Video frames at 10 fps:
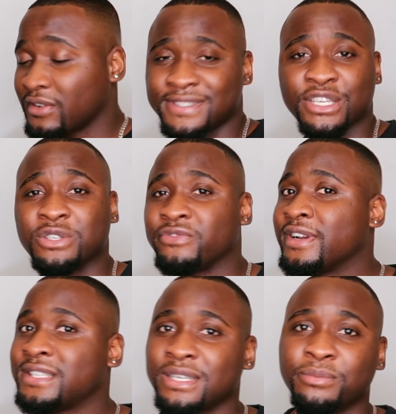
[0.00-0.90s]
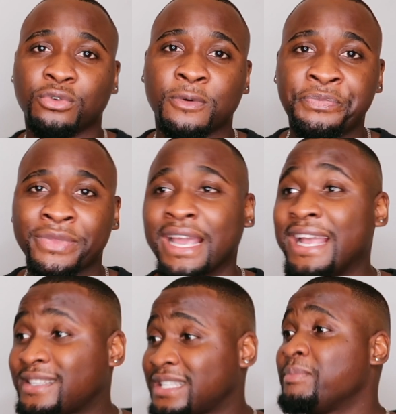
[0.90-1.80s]
of sale, it's very simple.
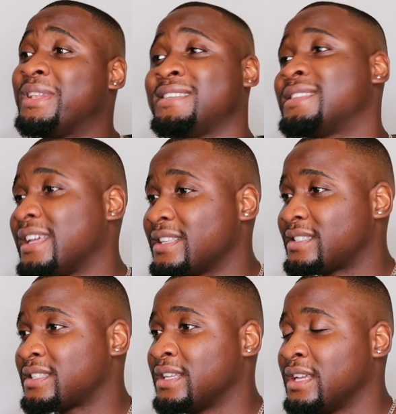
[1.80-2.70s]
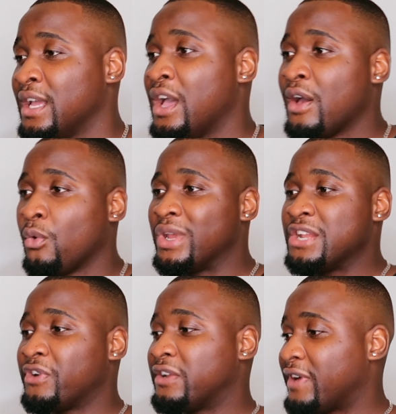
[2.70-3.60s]
It simply states,
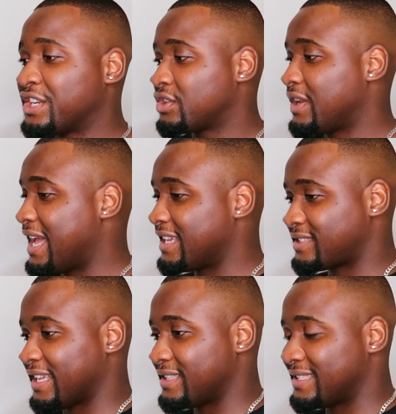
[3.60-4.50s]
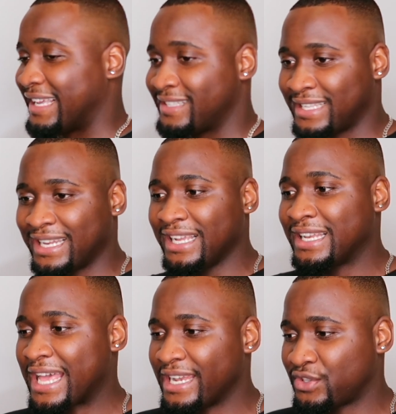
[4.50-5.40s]
Winifred Fashola Estates is selling
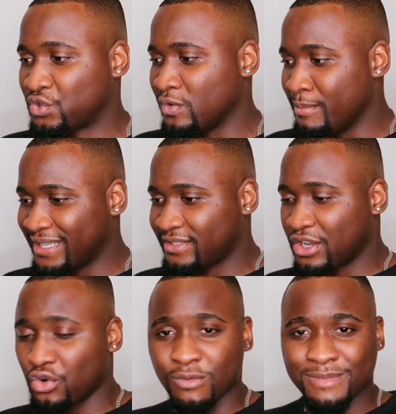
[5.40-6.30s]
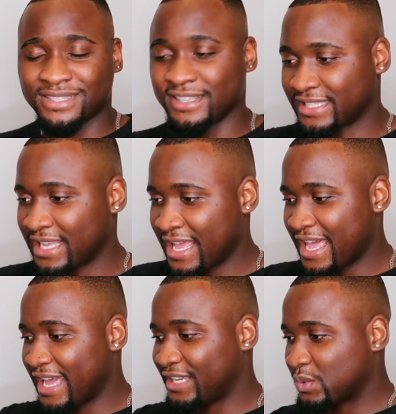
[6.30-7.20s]
land to Mr. or Mrs.
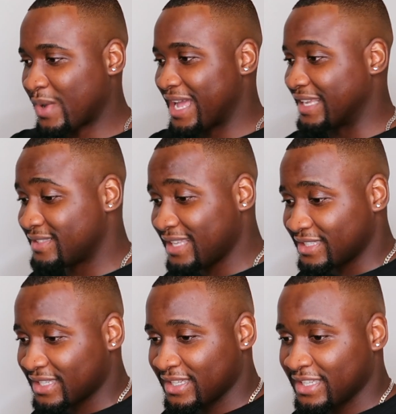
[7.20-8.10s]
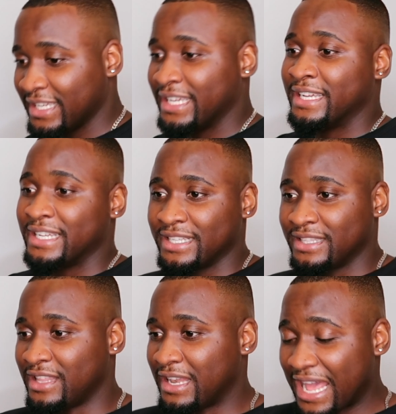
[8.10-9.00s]
X, Y, and Z.
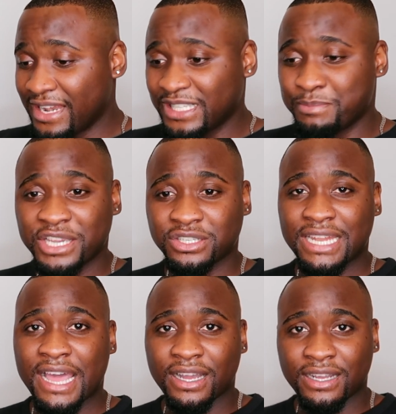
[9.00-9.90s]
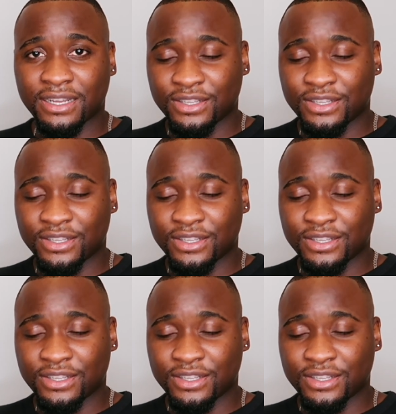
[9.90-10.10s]
The land is measured at